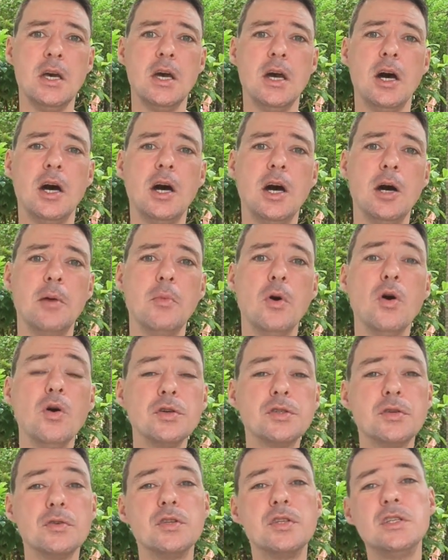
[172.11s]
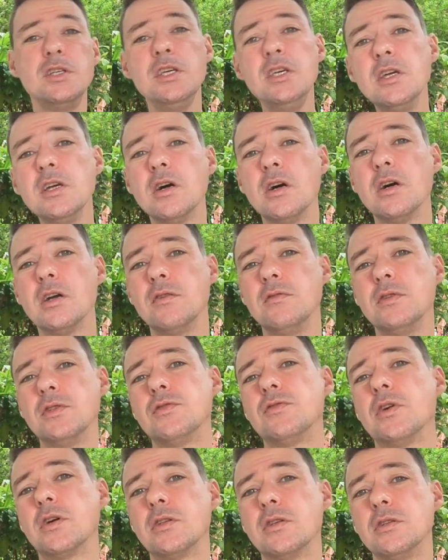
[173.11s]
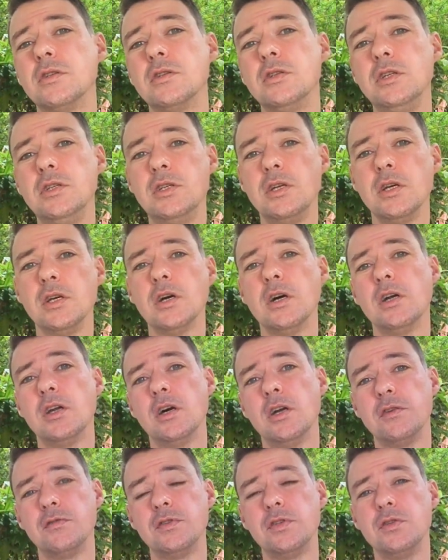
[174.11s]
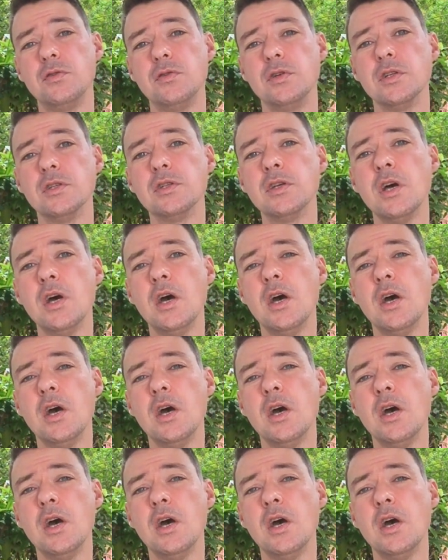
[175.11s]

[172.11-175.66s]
also seeing other instructors teaching a lot of students,